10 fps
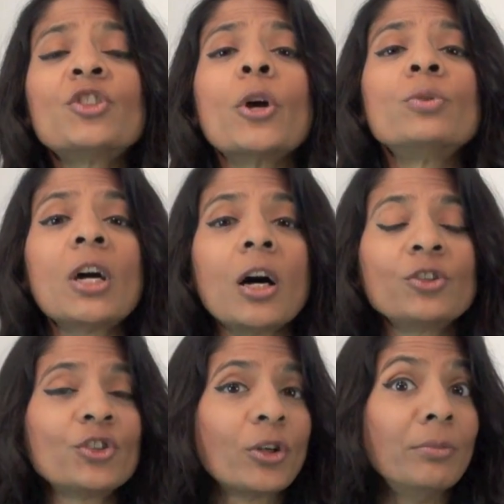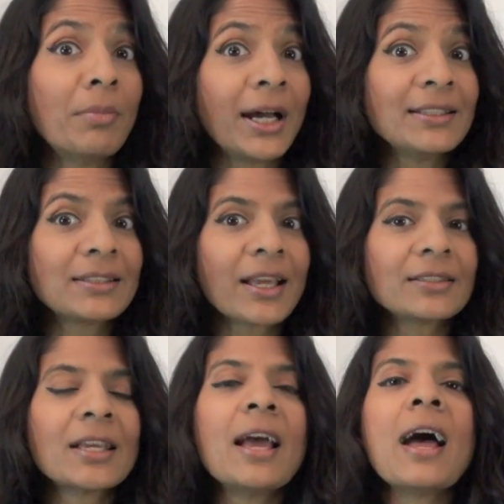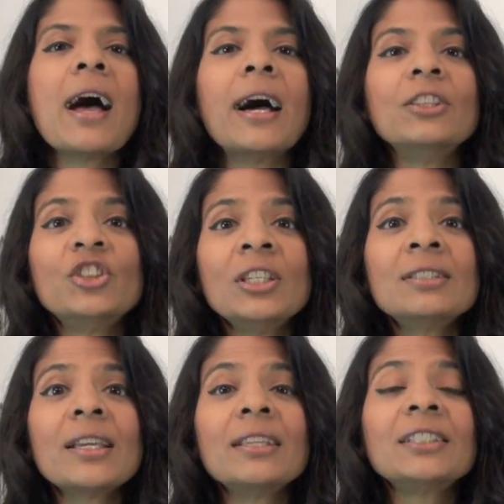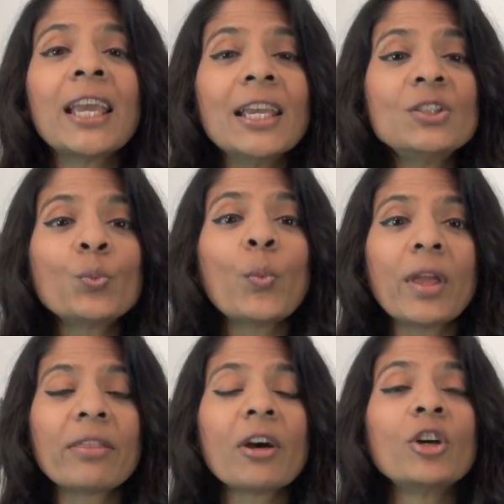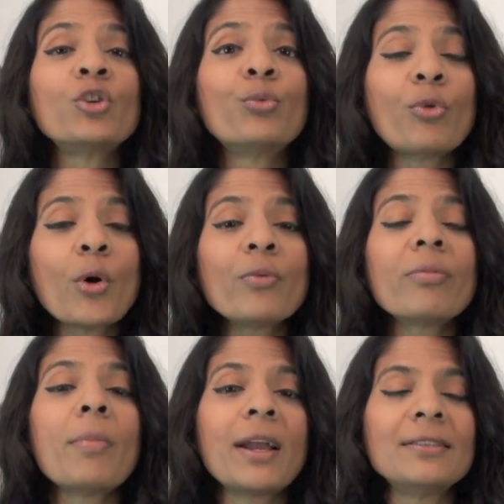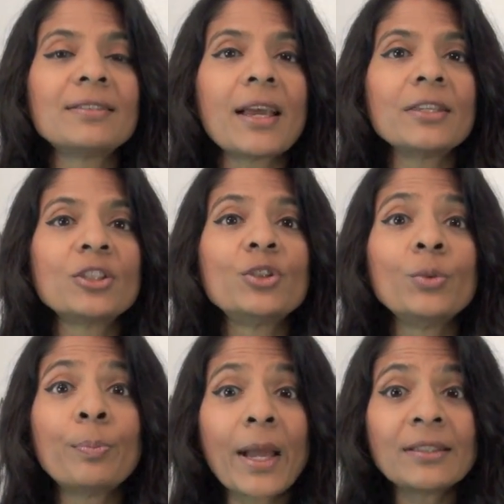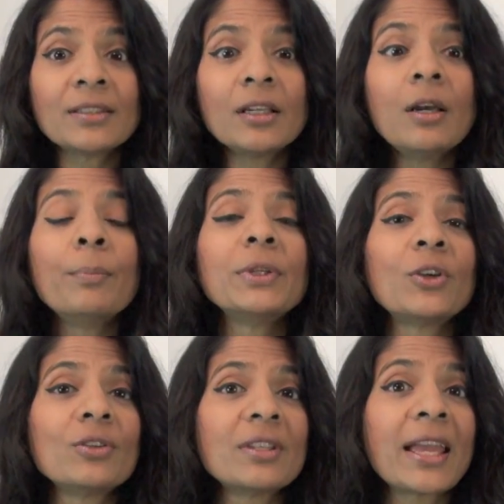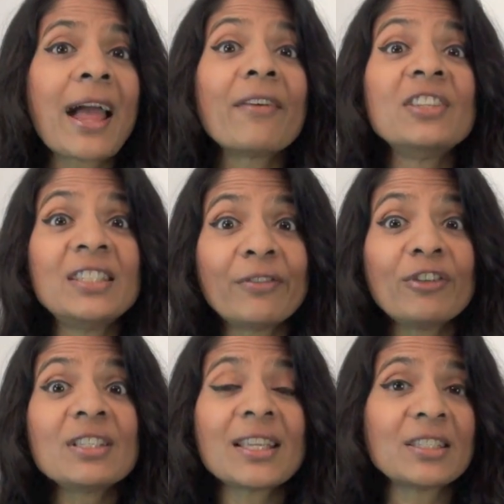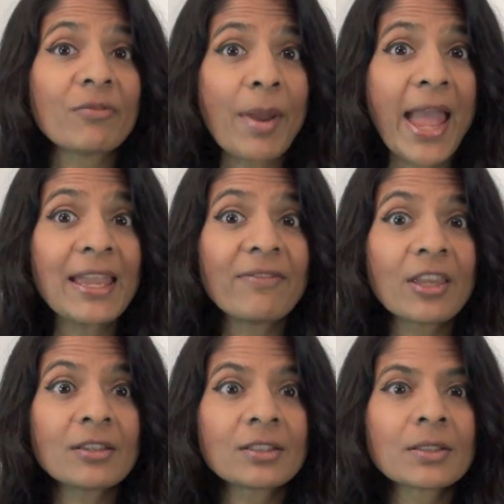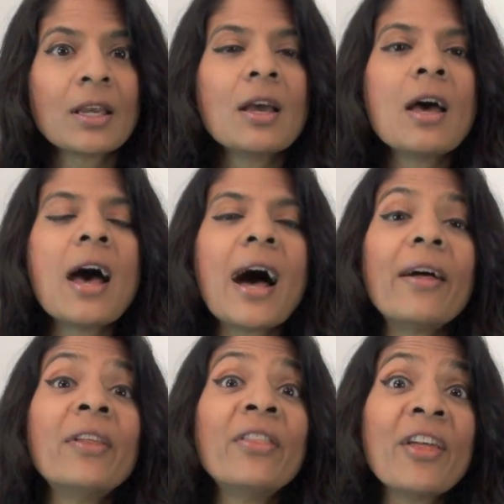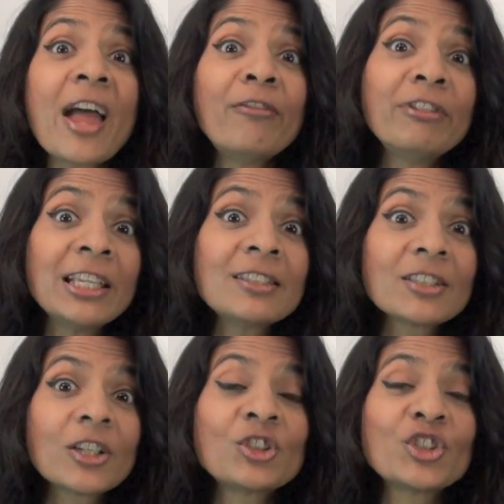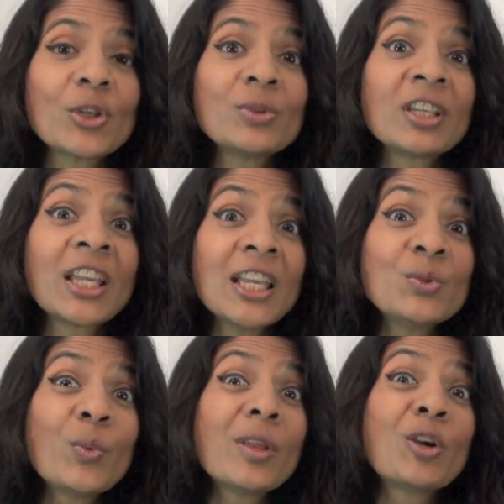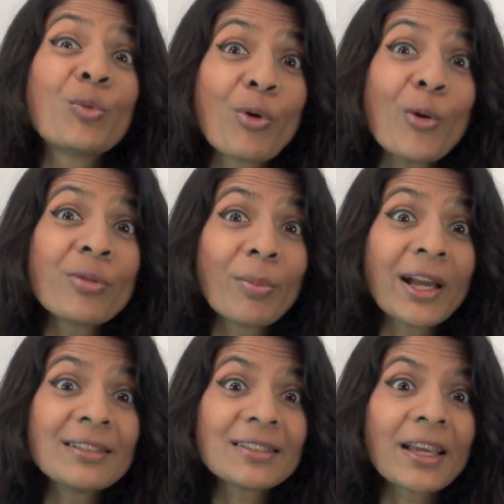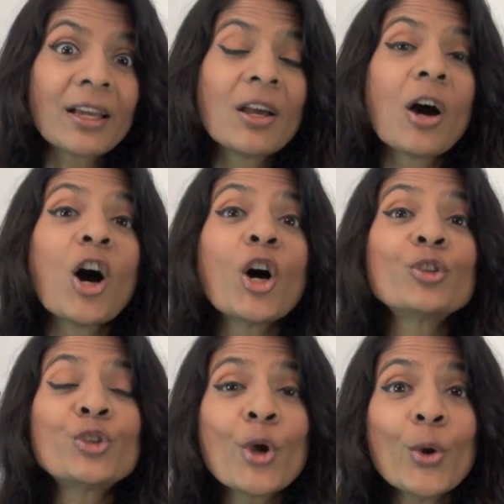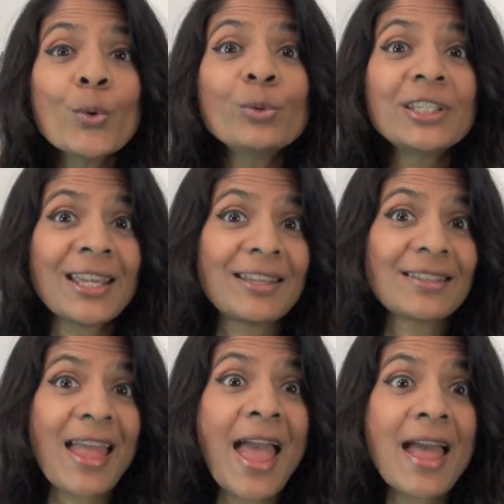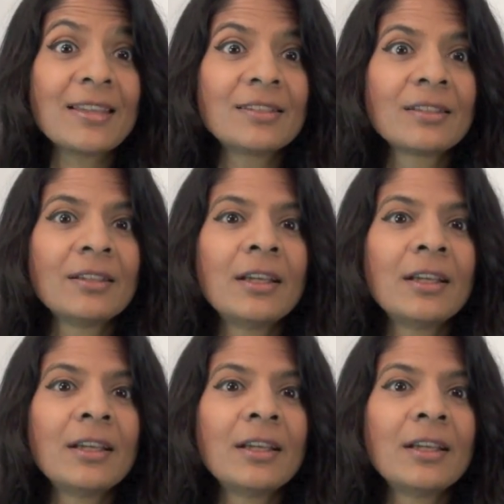Jo touched on mindset. And she said, kids with a growth mindset do better because they have a different set of behaviors. And that their research showed that kids with a growth mindset are 2 years ahead.